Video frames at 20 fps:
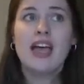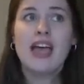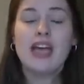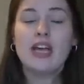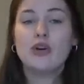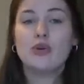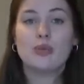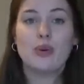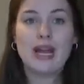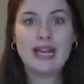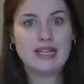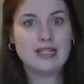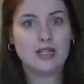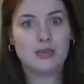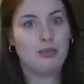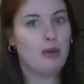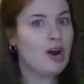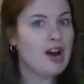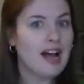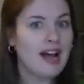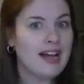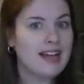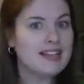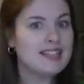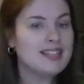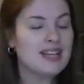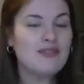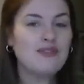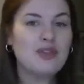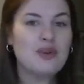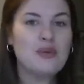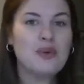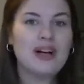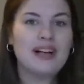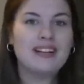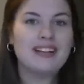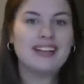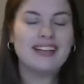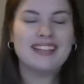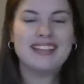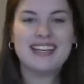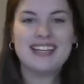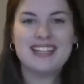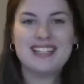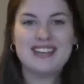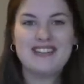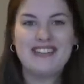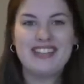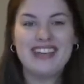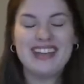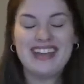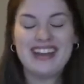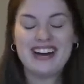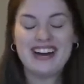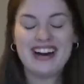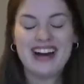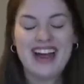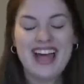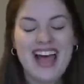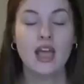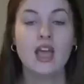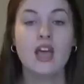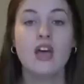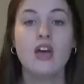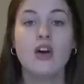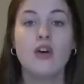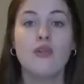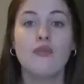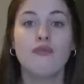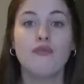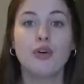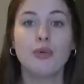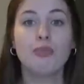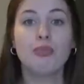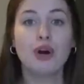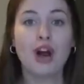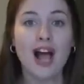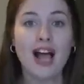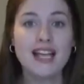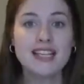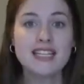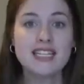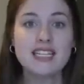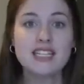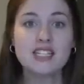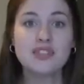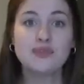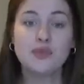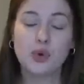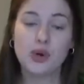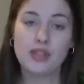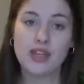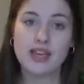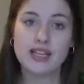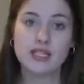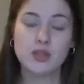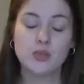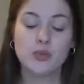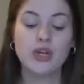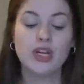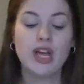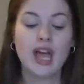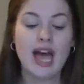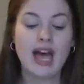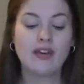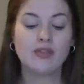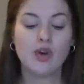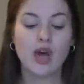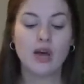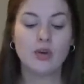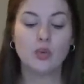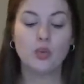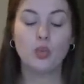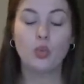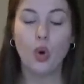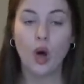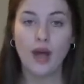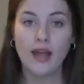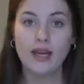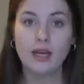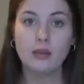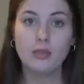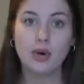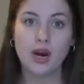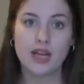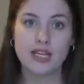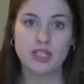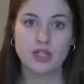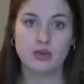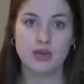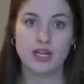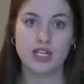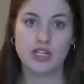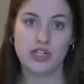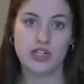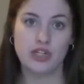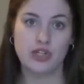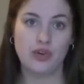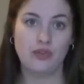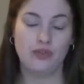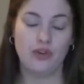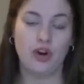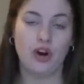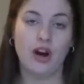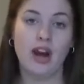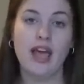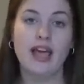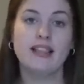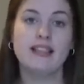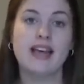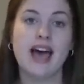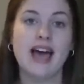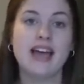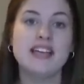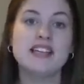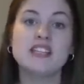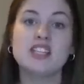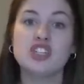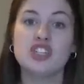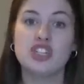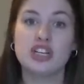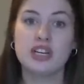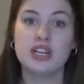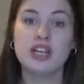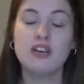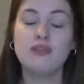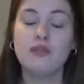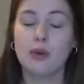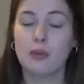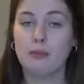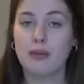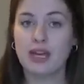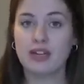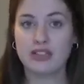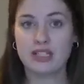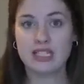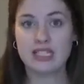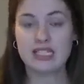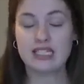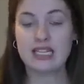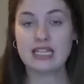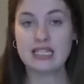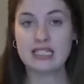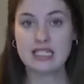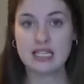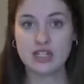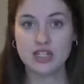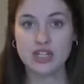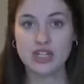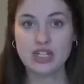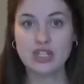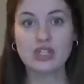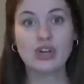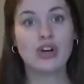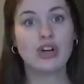a grand prize, if you will, at the end of the year. For prizes for this, we have had one prize donation so far, and that is Jenny from Mountain State Stitches